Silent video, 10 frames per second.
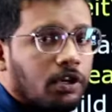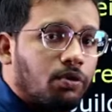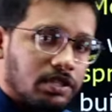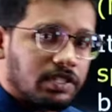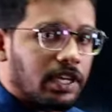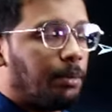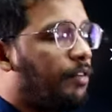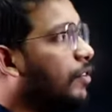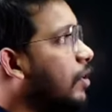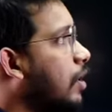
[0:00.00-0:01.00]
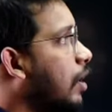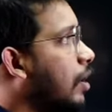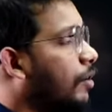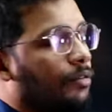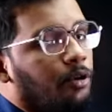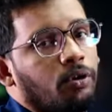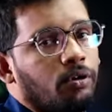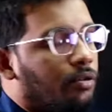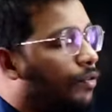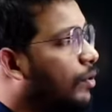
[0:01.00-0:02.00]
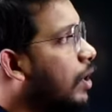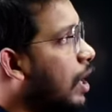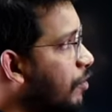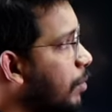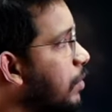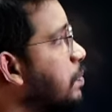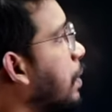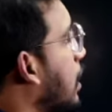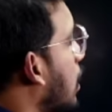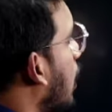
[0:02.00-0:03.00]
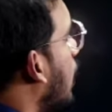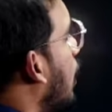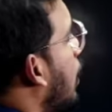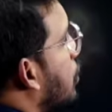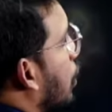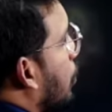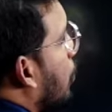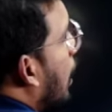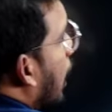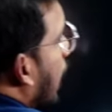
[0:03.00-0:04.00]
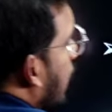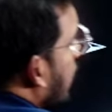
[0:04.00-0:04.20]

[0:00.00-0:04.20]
the questions can be, come from this particular initiative. It